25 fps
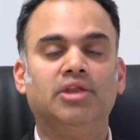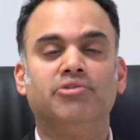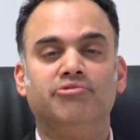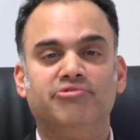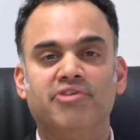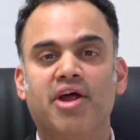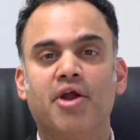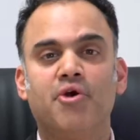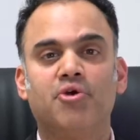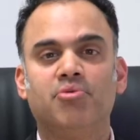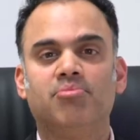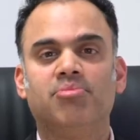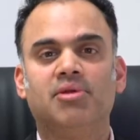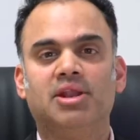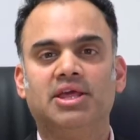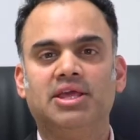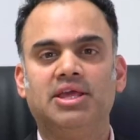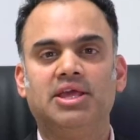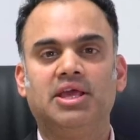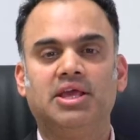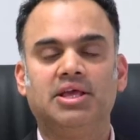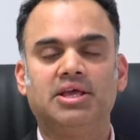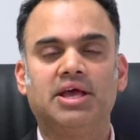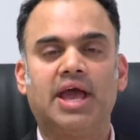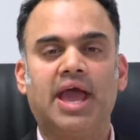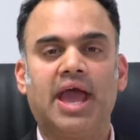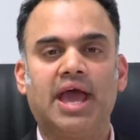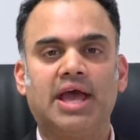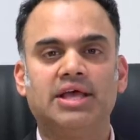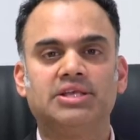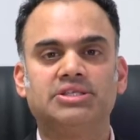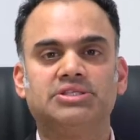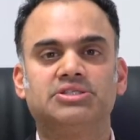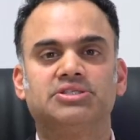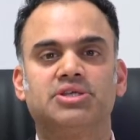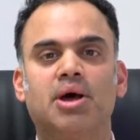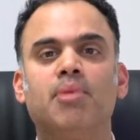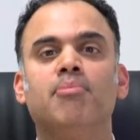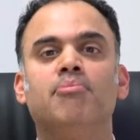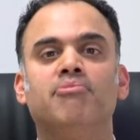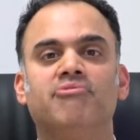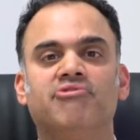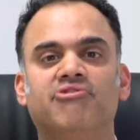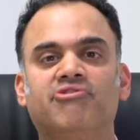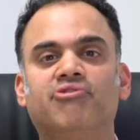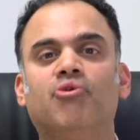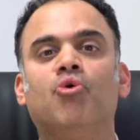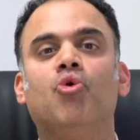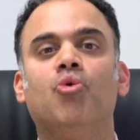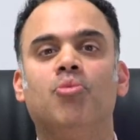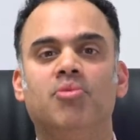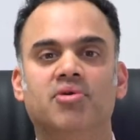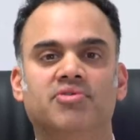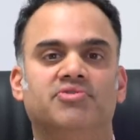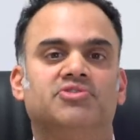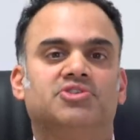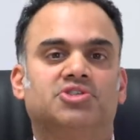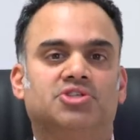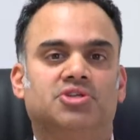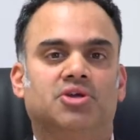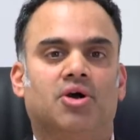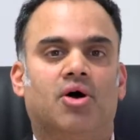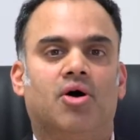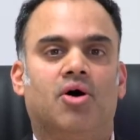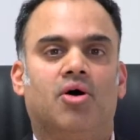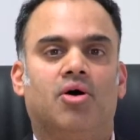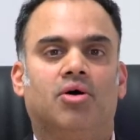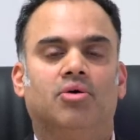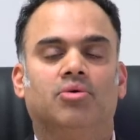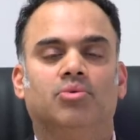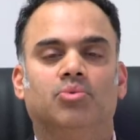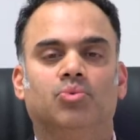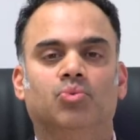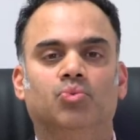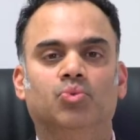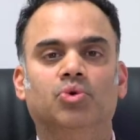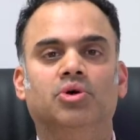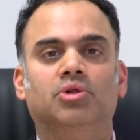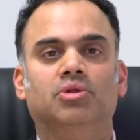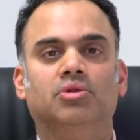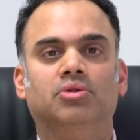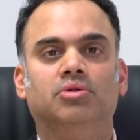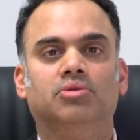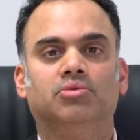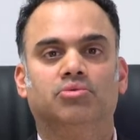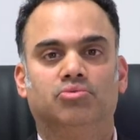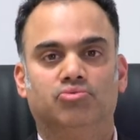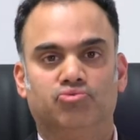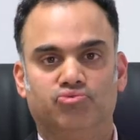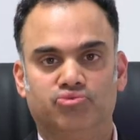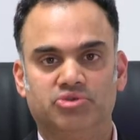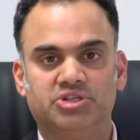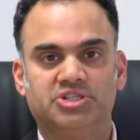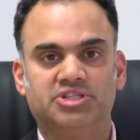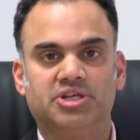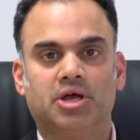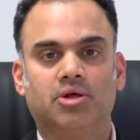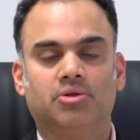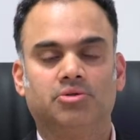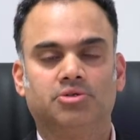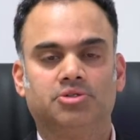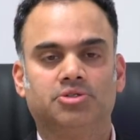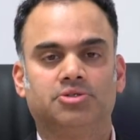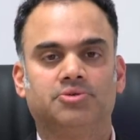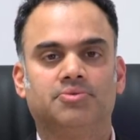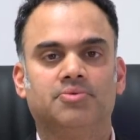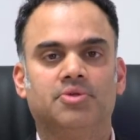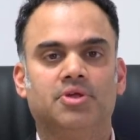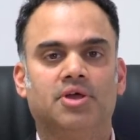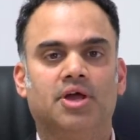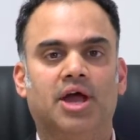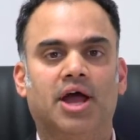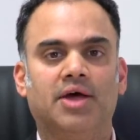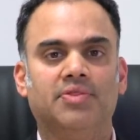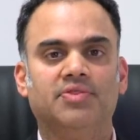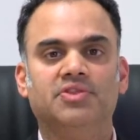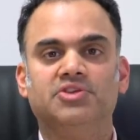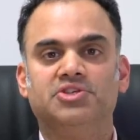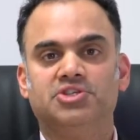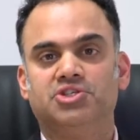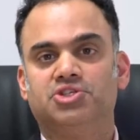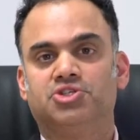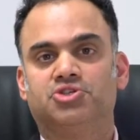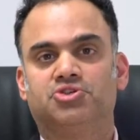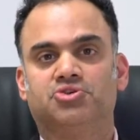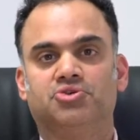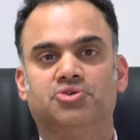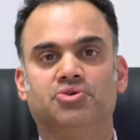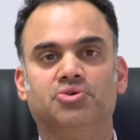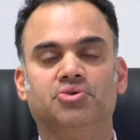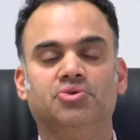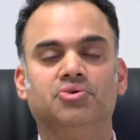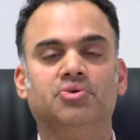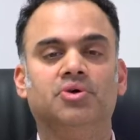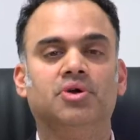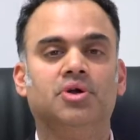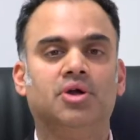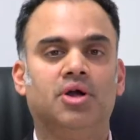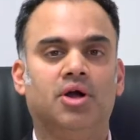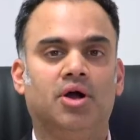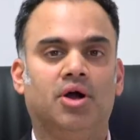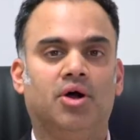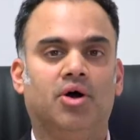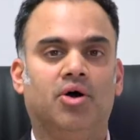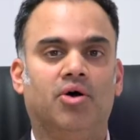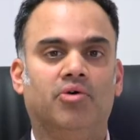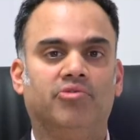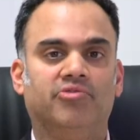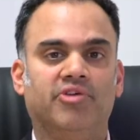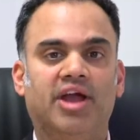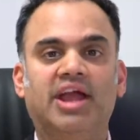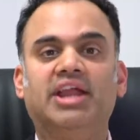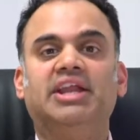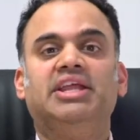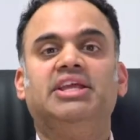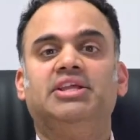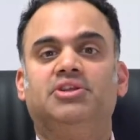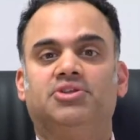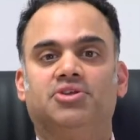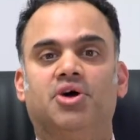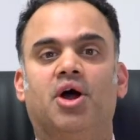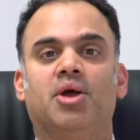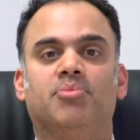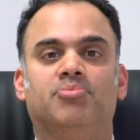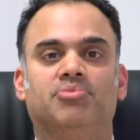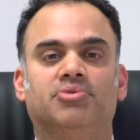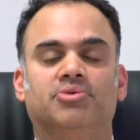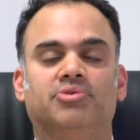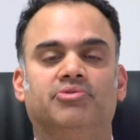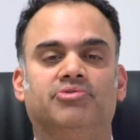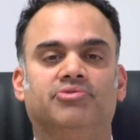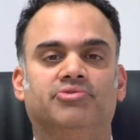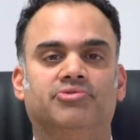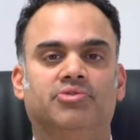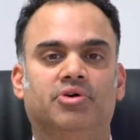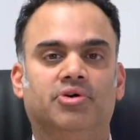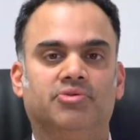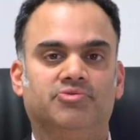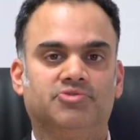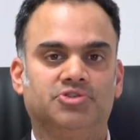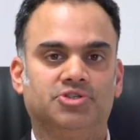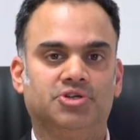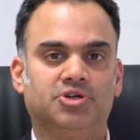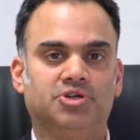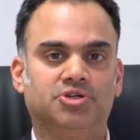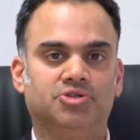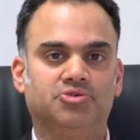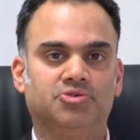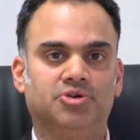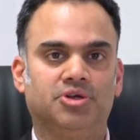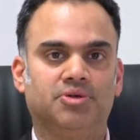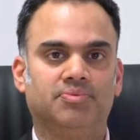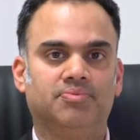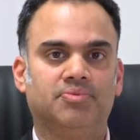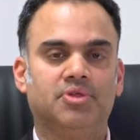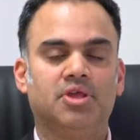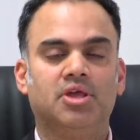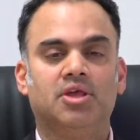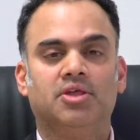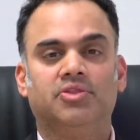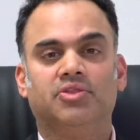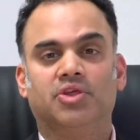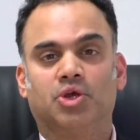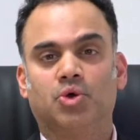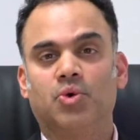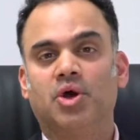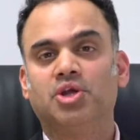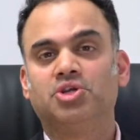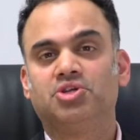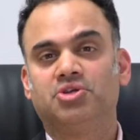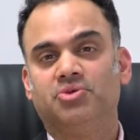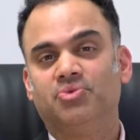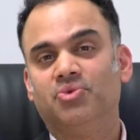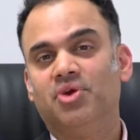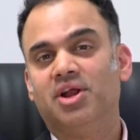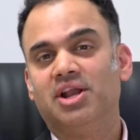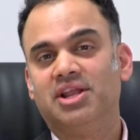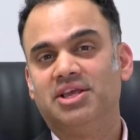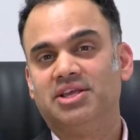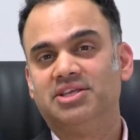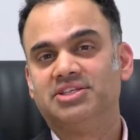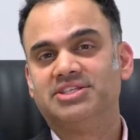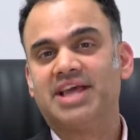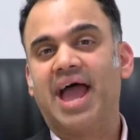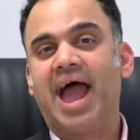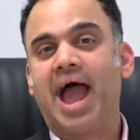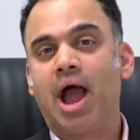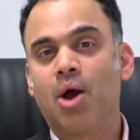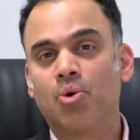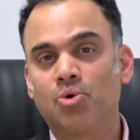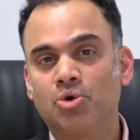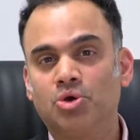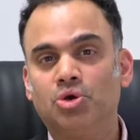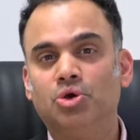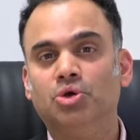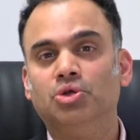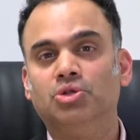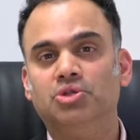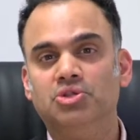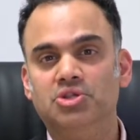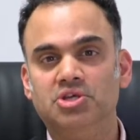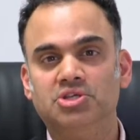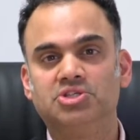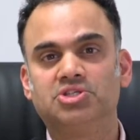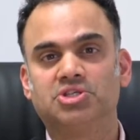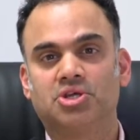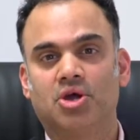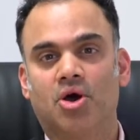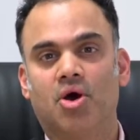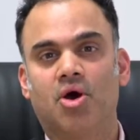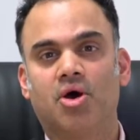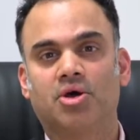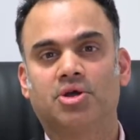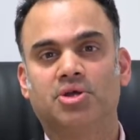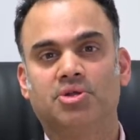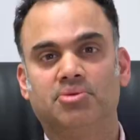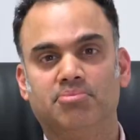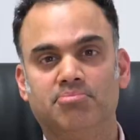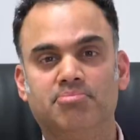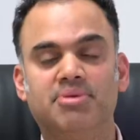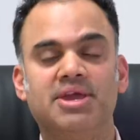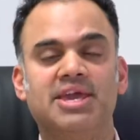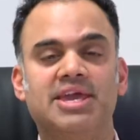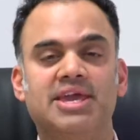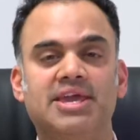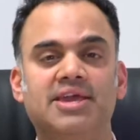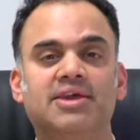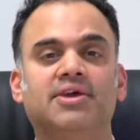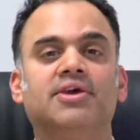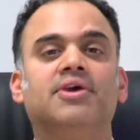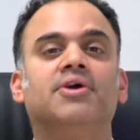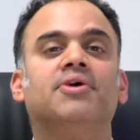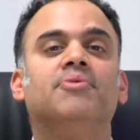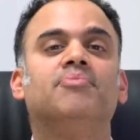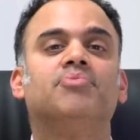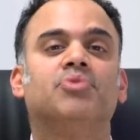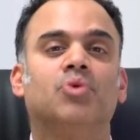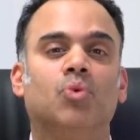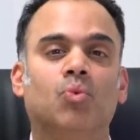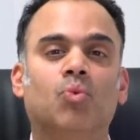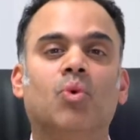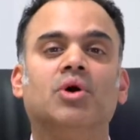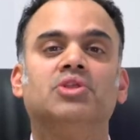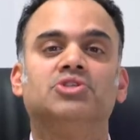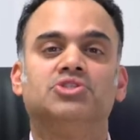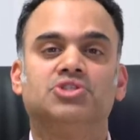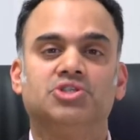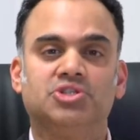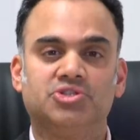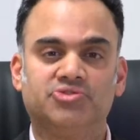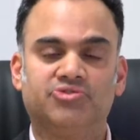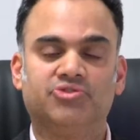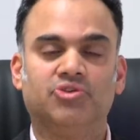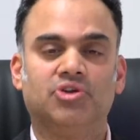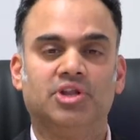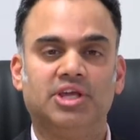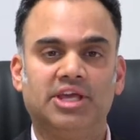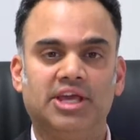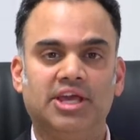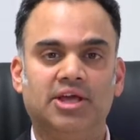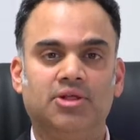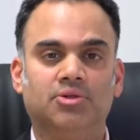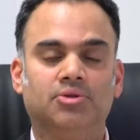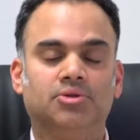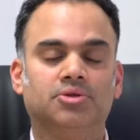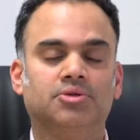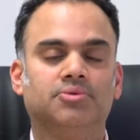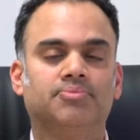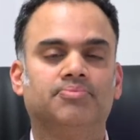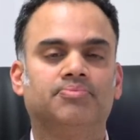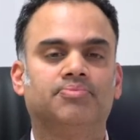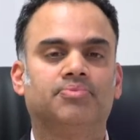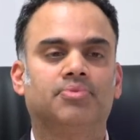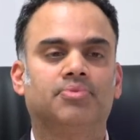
invariably some form of scar will result. And this is true of any type of, of surgery. The question really is how good the scar can be once it's fully healed.